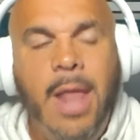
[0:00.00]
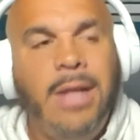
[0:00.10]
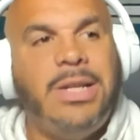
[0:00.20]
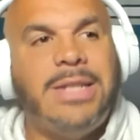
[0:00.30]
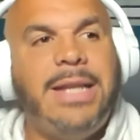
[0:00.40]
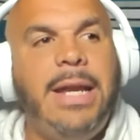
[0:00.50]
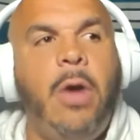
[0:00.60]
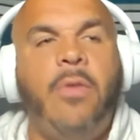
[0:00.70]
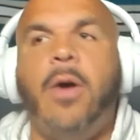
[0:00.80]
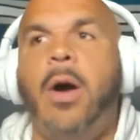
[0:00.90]
just seeing
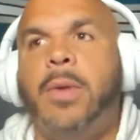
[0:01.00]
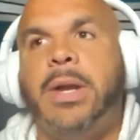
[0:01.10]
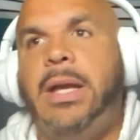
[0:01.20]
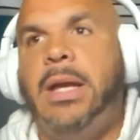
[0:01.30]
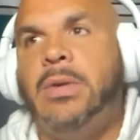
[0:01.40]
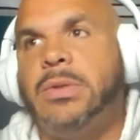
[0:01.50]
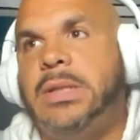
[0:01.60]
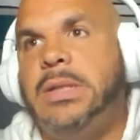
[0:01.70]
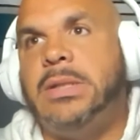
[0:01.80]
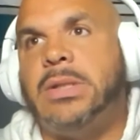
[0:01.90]
overall where the Eagles
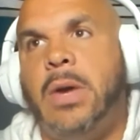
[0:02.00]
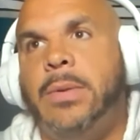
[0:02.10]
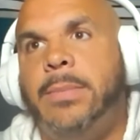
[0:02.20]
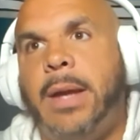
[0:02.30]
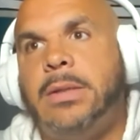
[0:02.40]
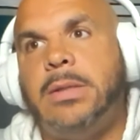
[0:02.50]
season's going, man.